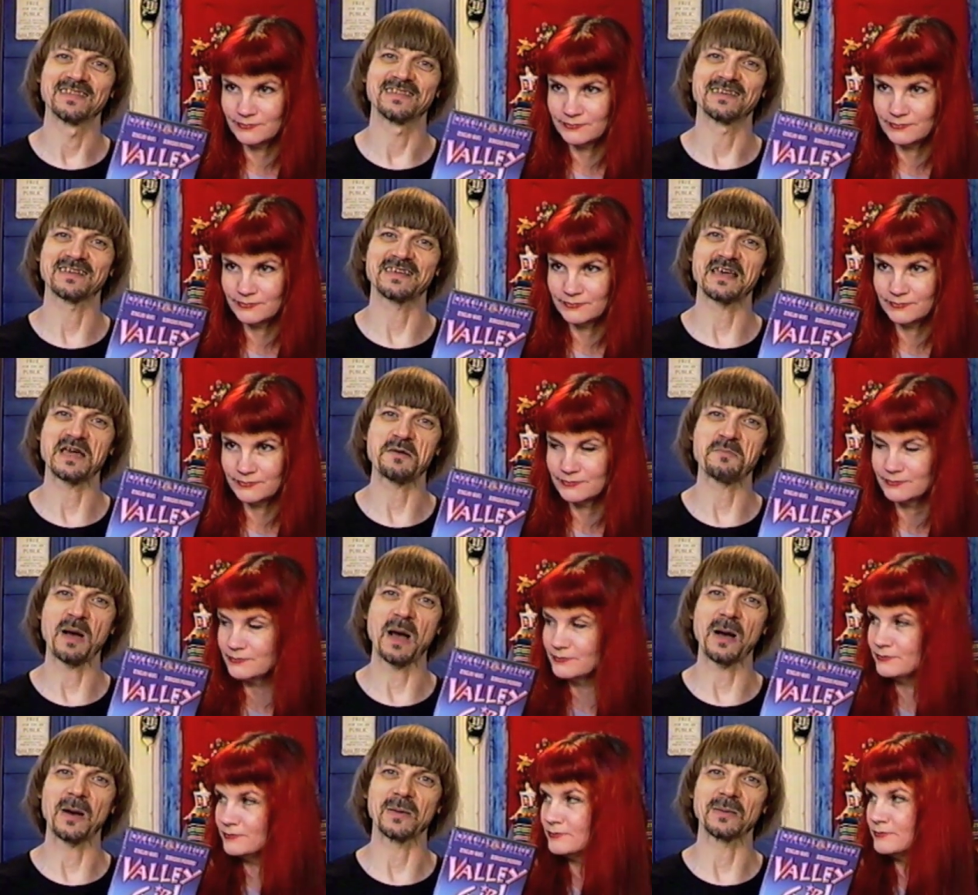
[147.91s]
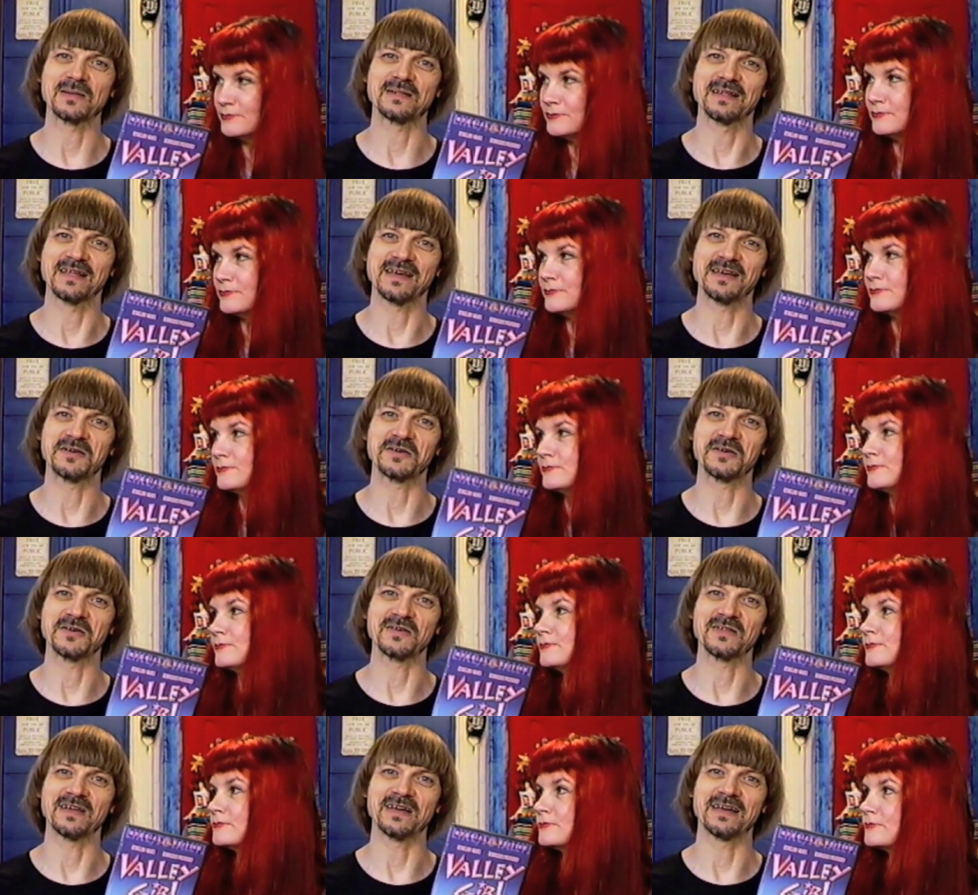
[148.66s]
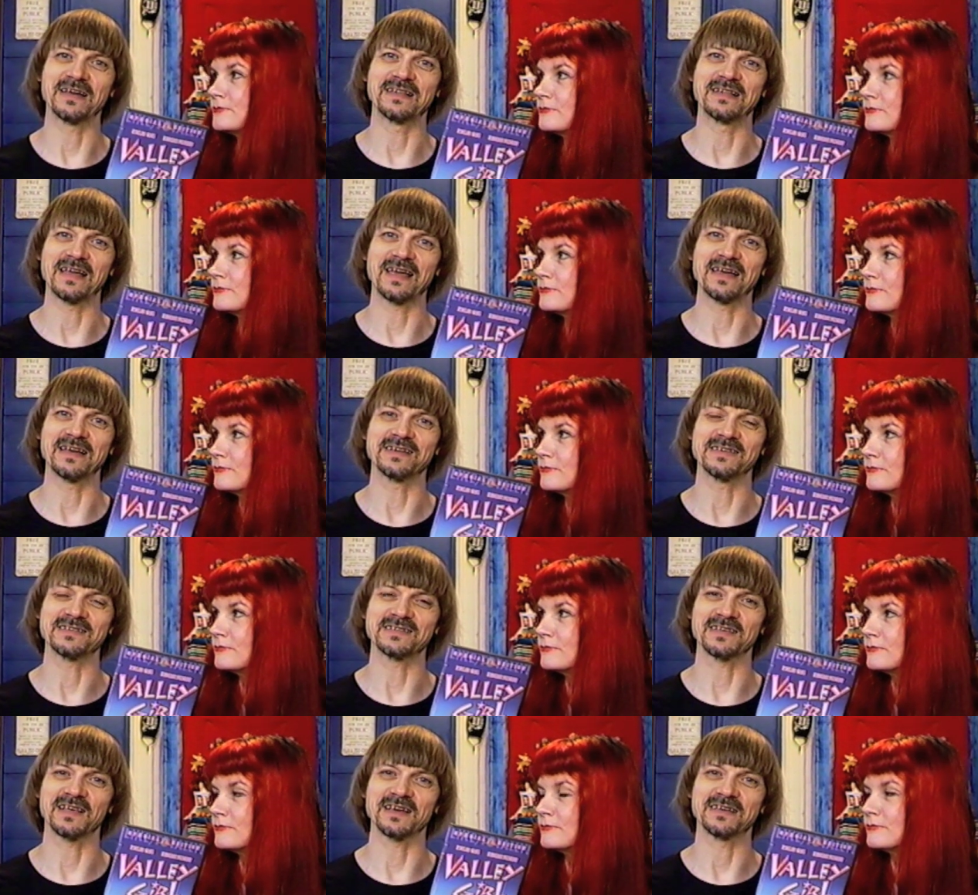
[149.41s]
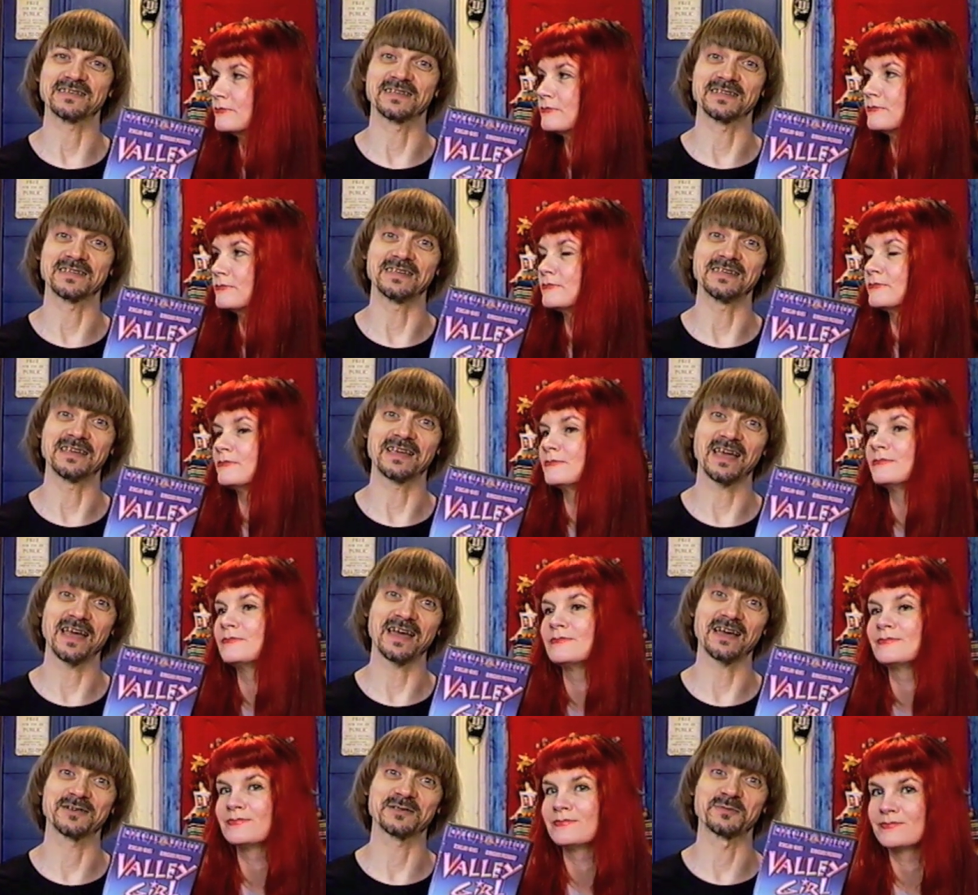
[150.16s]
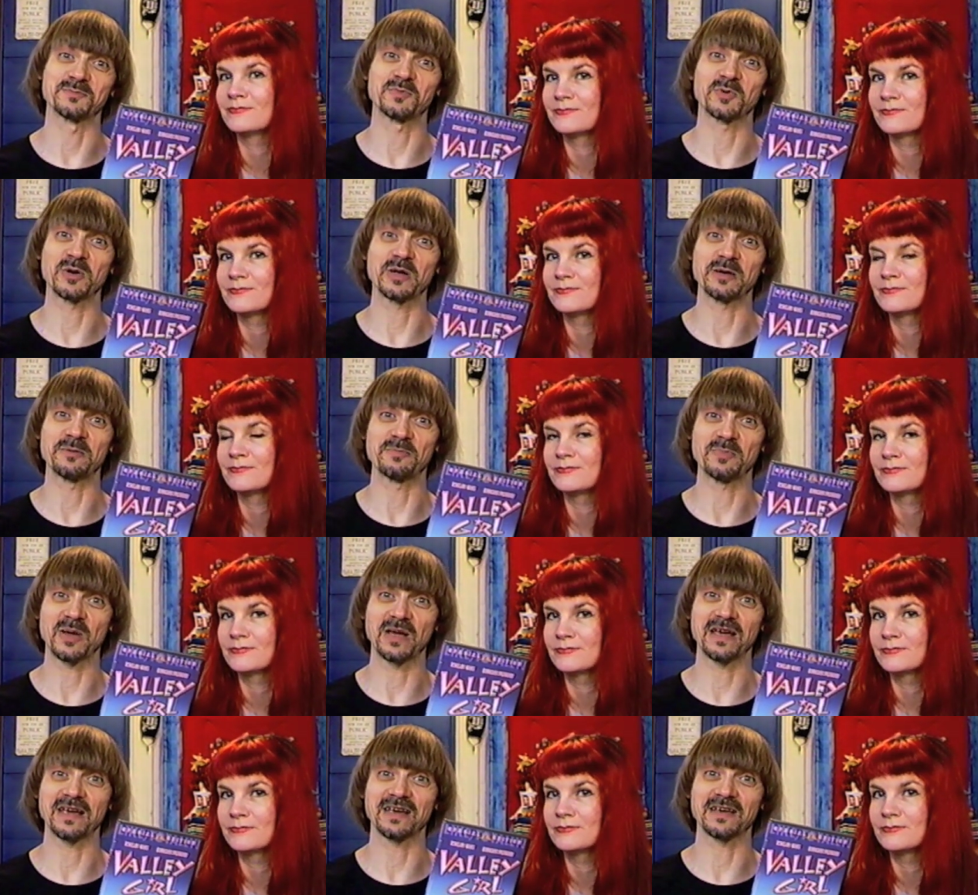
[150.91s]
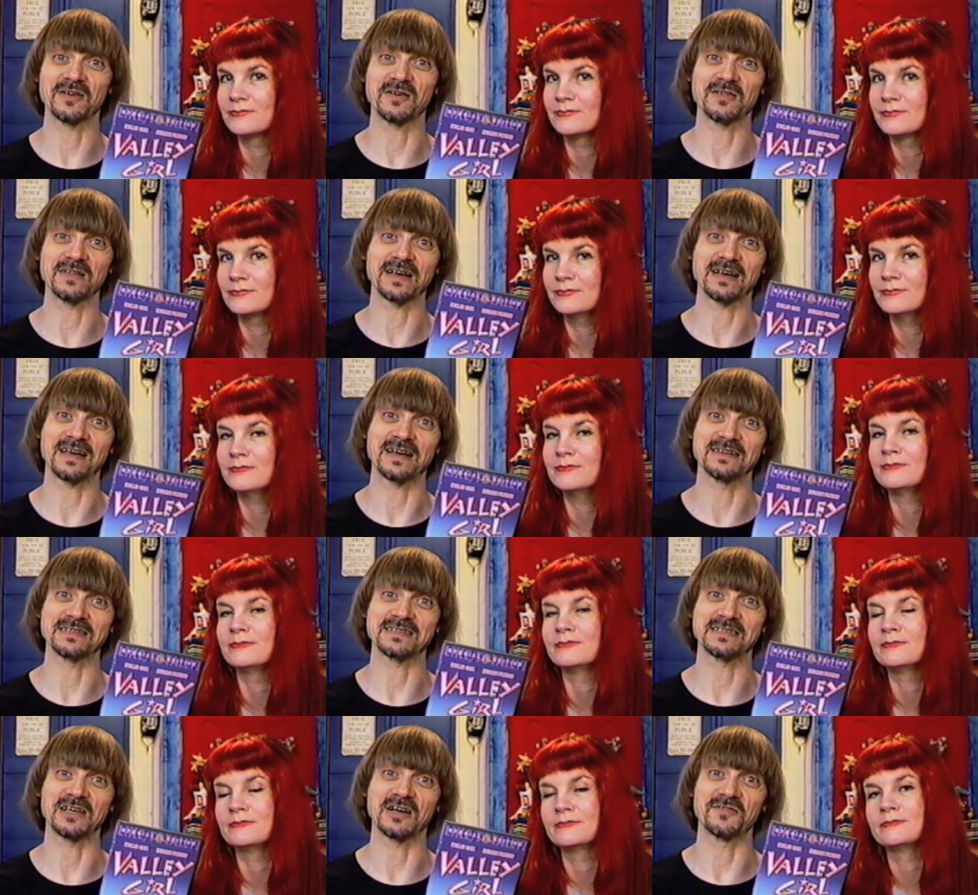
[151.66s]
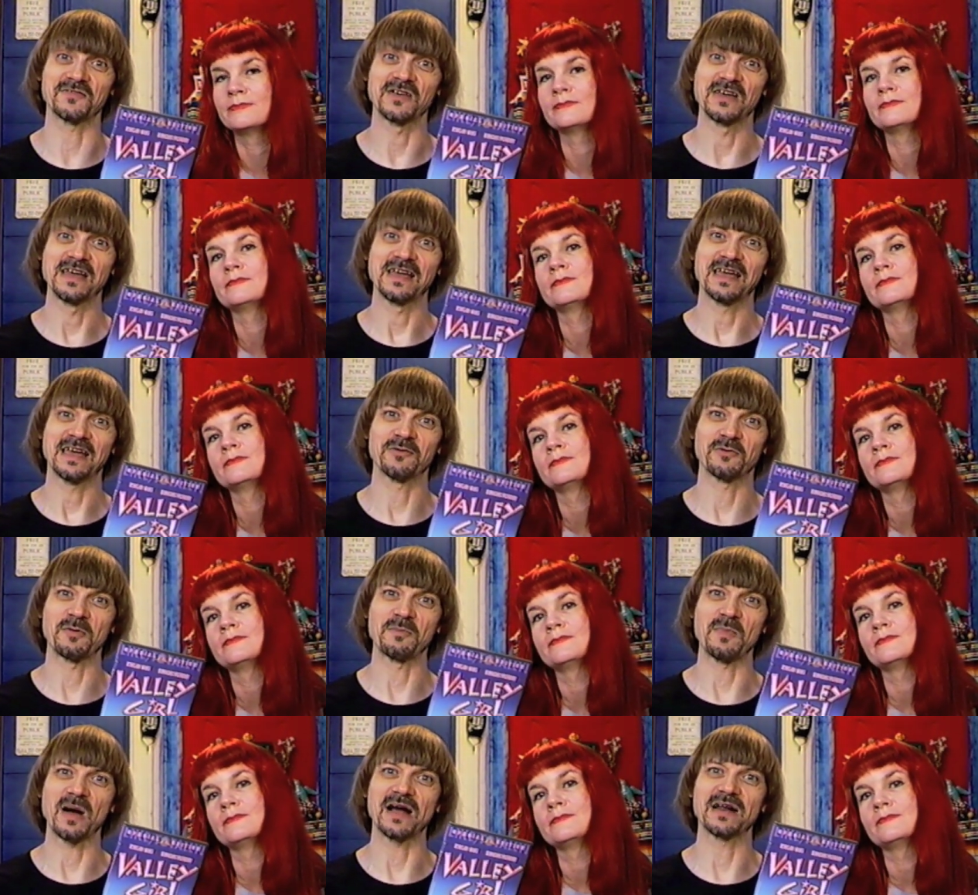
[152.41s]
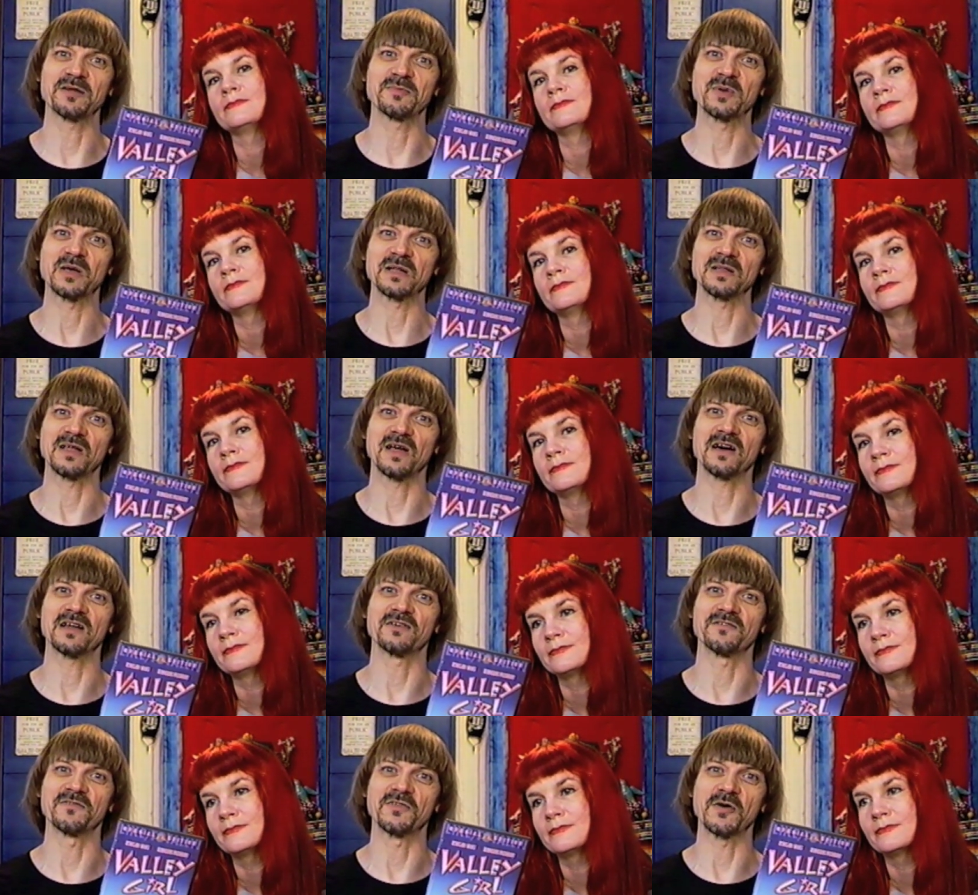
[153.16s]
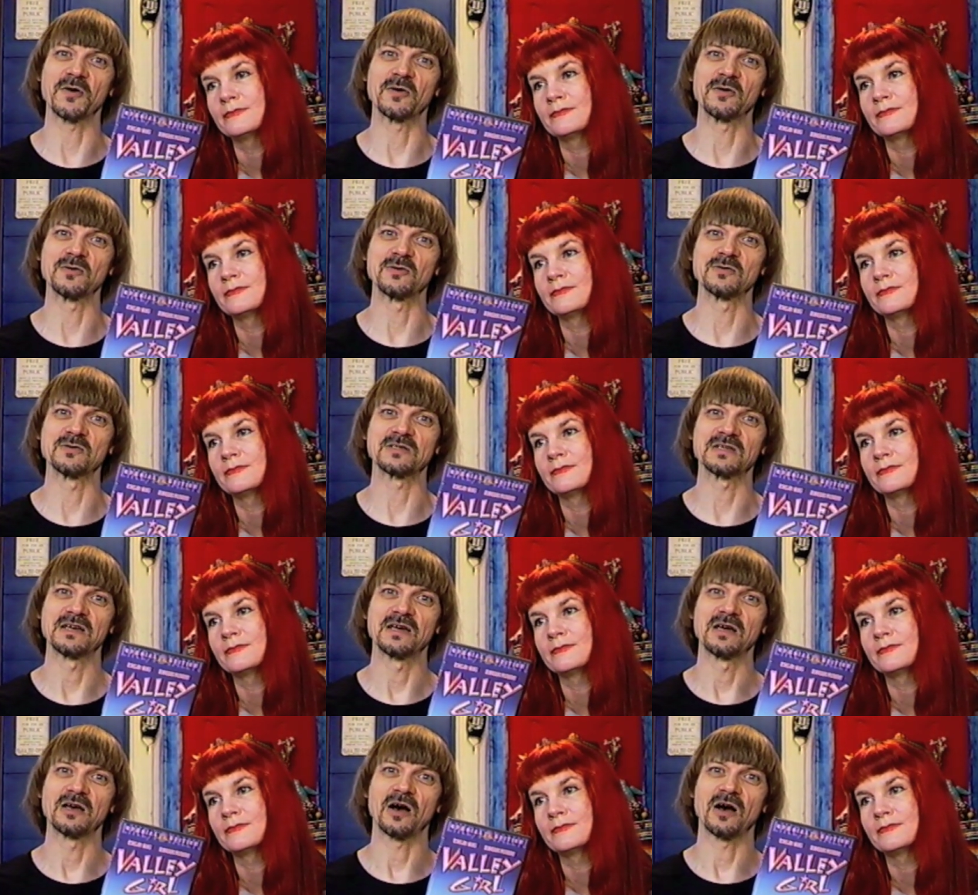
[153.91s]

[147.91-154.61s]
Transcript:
Speaker 1: that came out later like in the 80s, like 16 Candles and Pretty in Pink and all that kind of mm-hmm. stuff. It reminded me a lot of those,